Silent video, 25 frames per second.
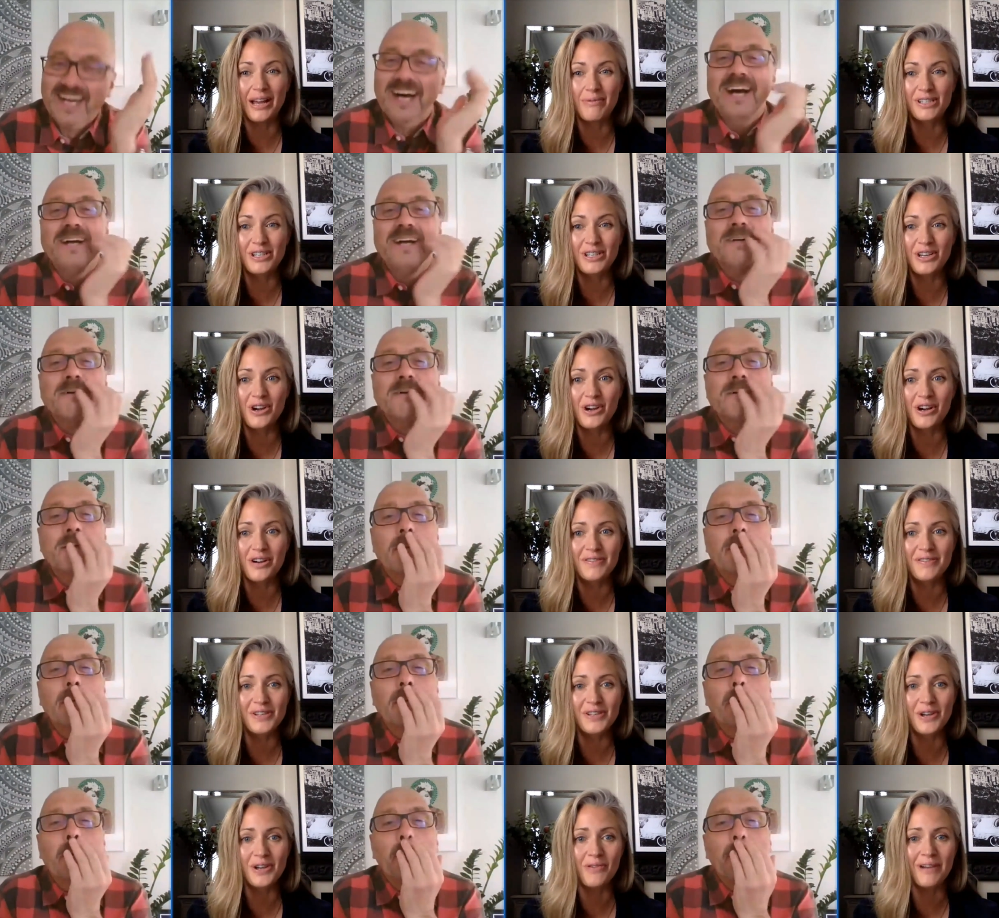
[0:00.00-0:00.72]
Speaker 1: nerves
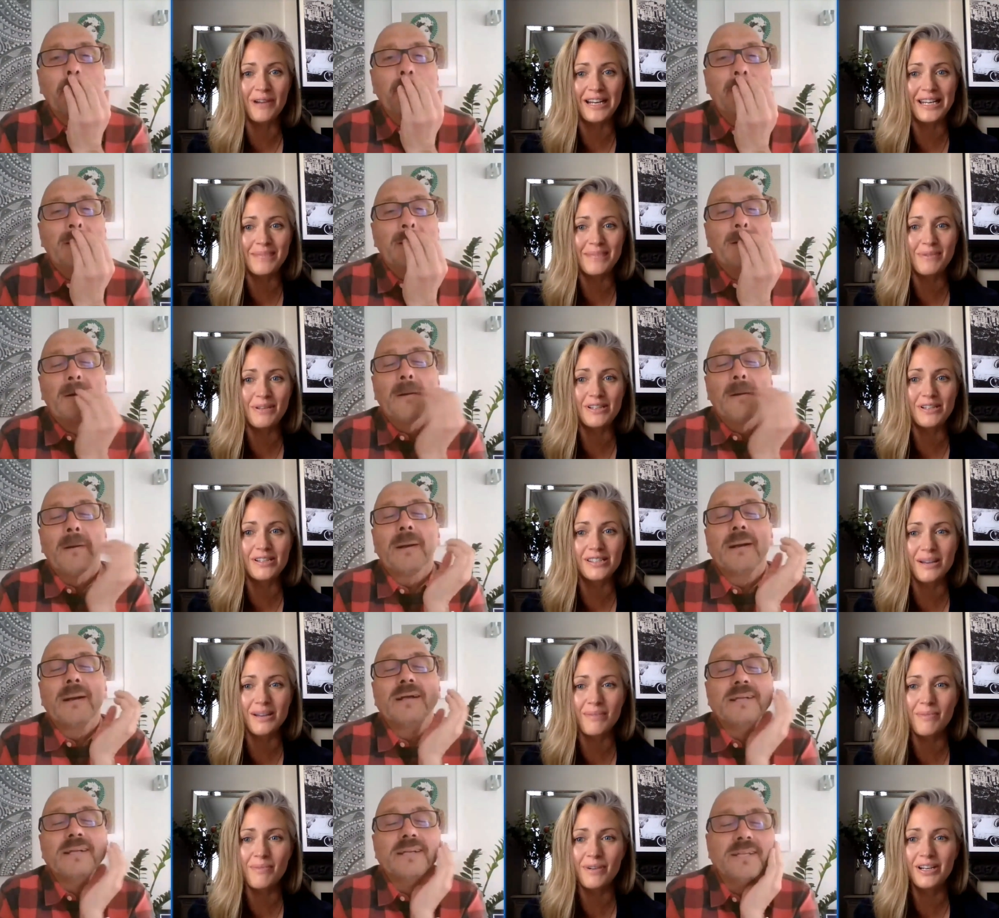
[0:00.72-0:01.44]
already. But
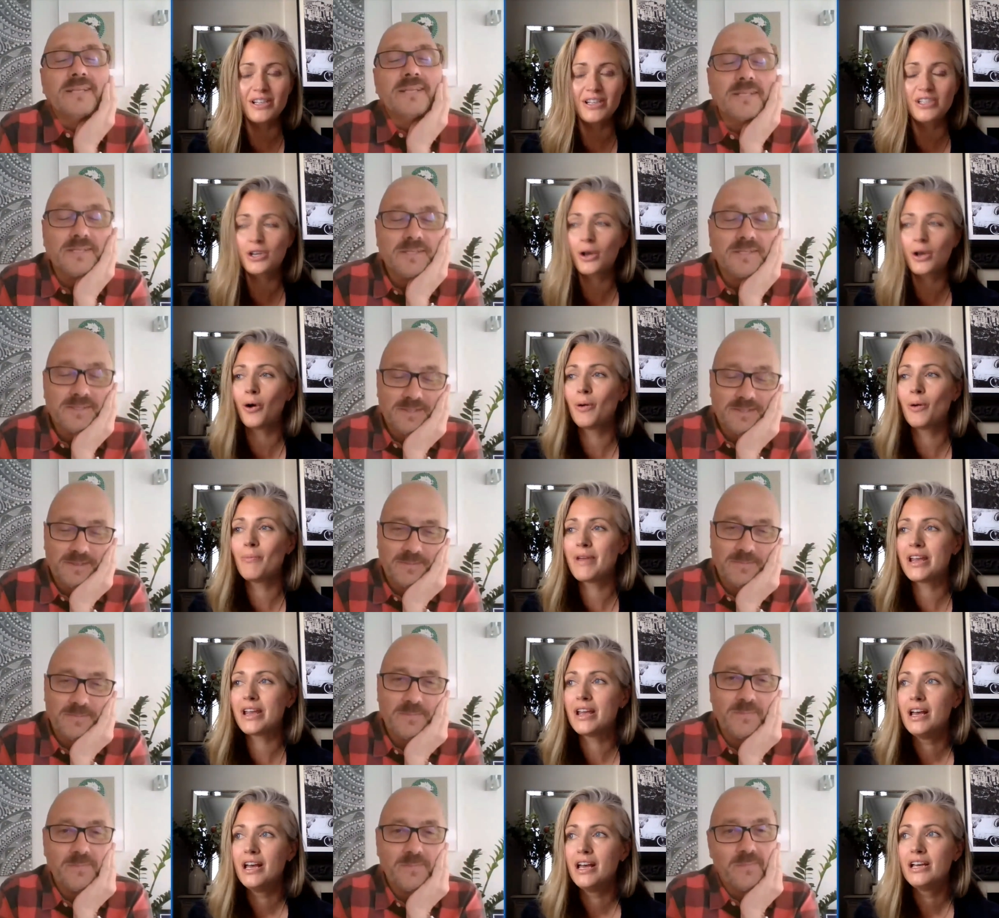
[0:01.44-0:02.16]
someone had told me,
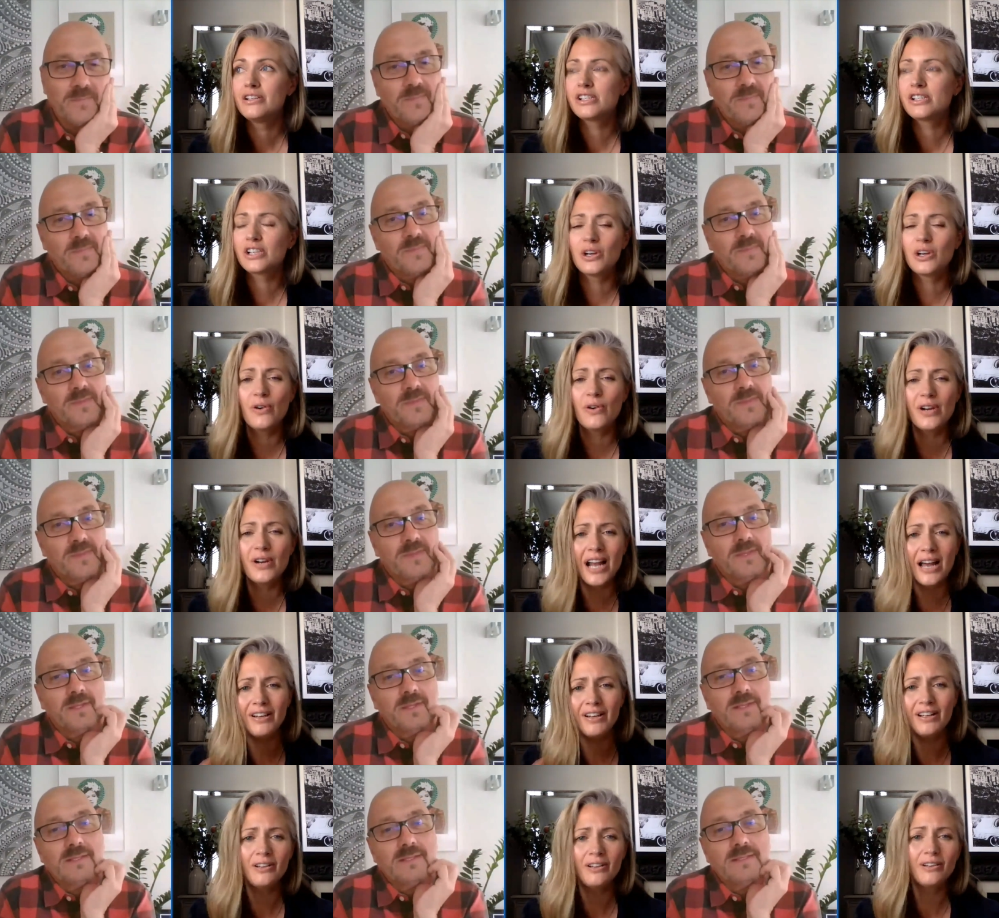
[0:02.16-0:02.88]
just go and have a
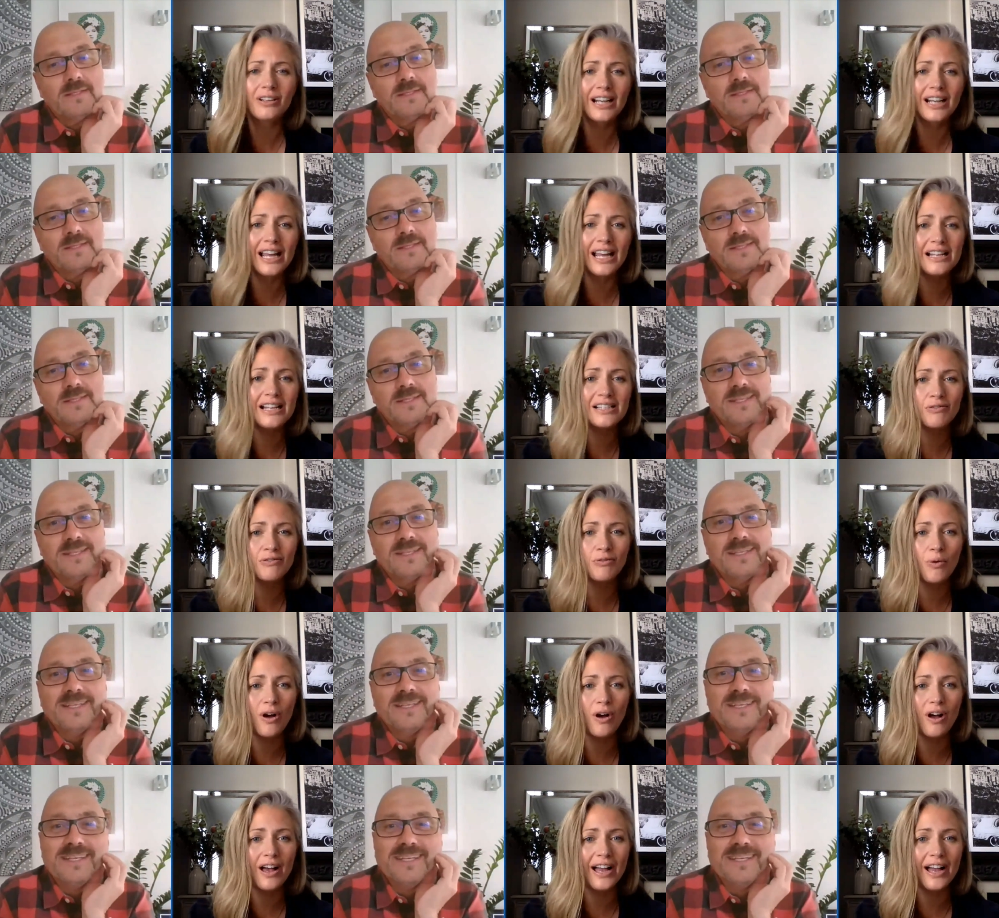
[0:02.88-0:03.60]
little glass of
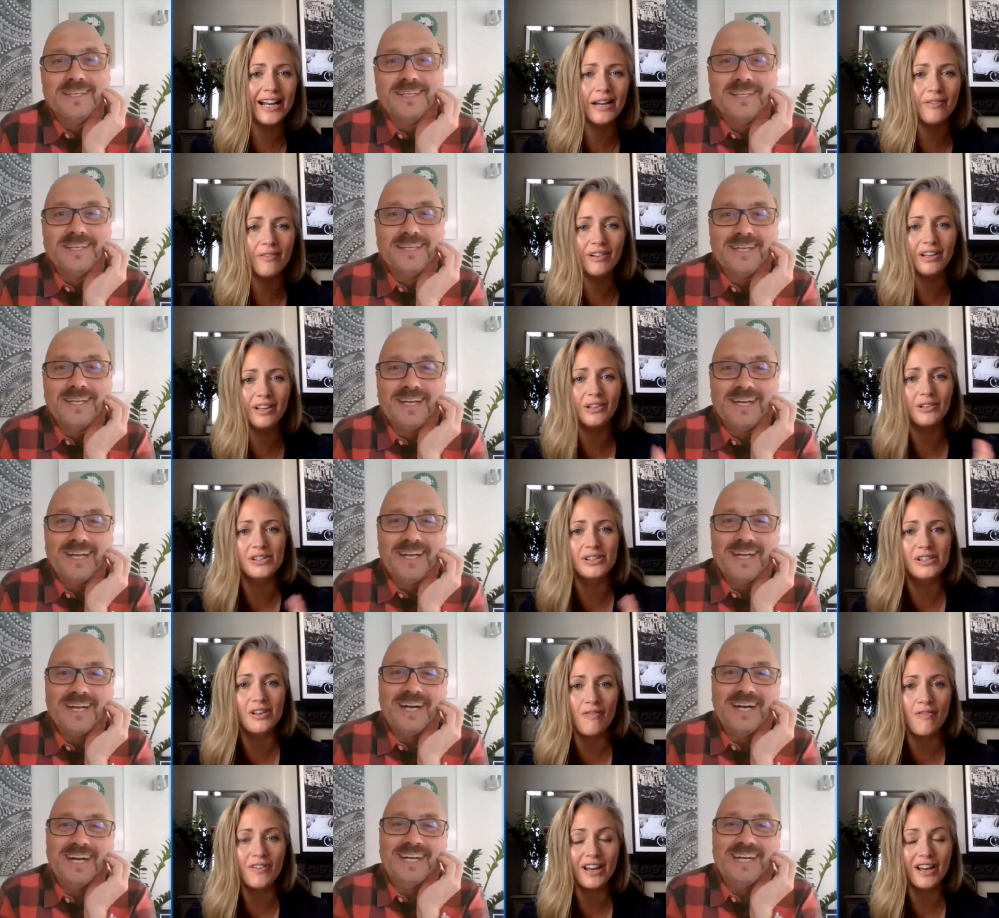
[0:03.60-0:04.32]
wine, have a little
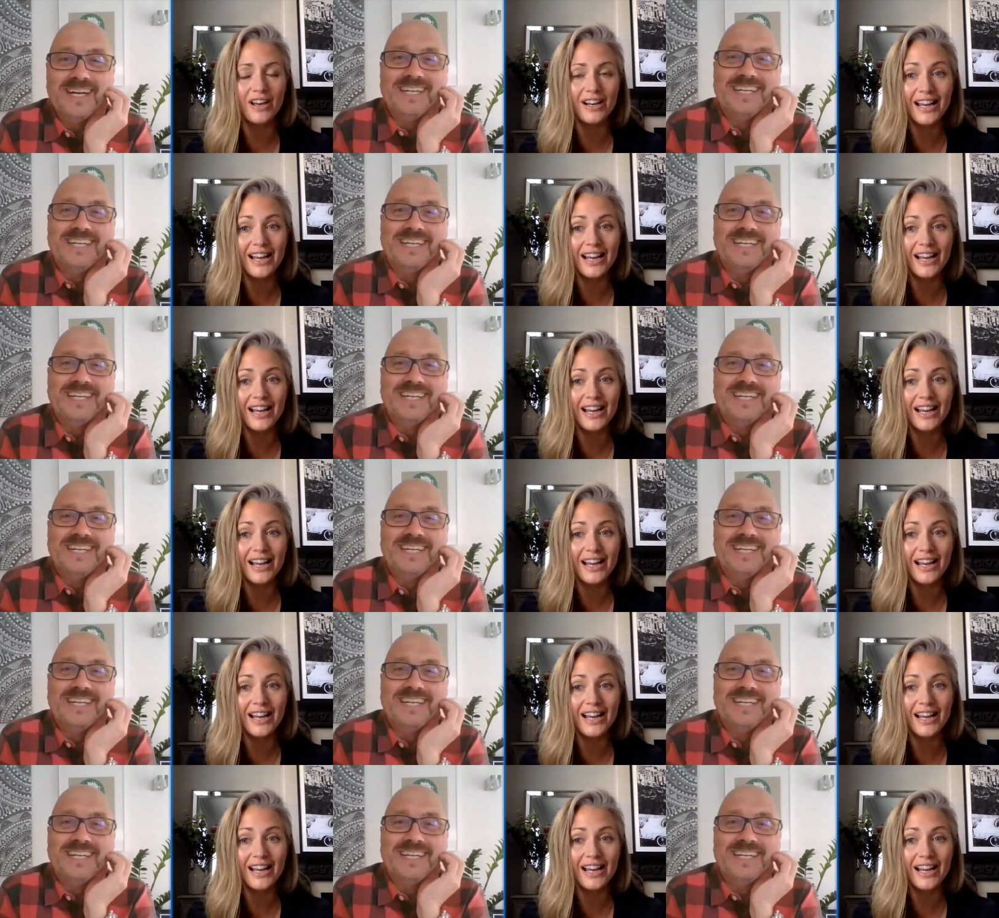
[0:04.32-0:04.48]
soft, and I